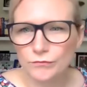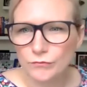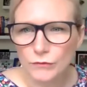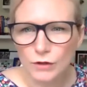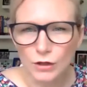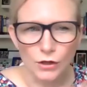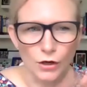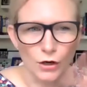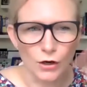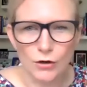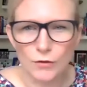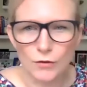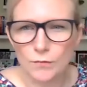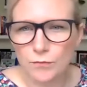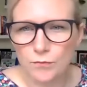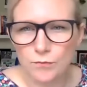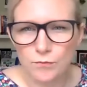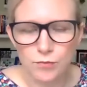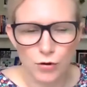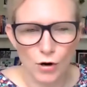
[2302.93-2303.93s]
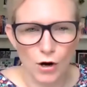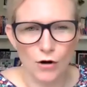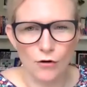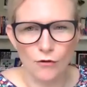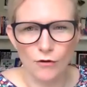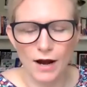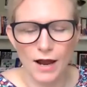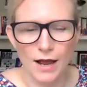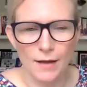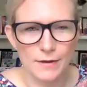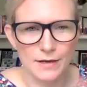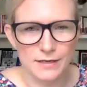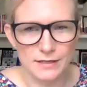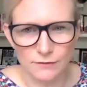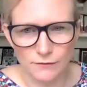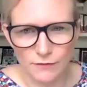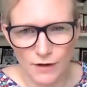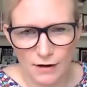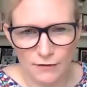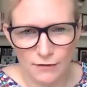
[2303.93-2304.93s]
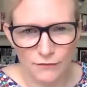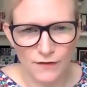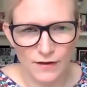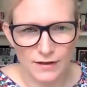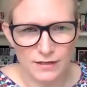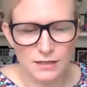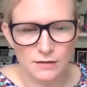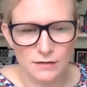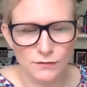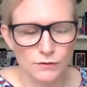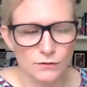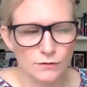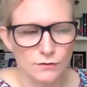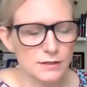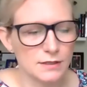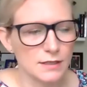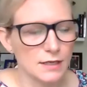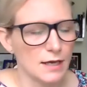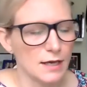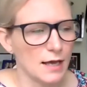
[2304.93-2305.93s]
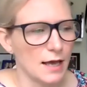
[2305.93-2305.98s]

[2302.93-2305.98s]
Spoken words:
you know, programmers and festivals,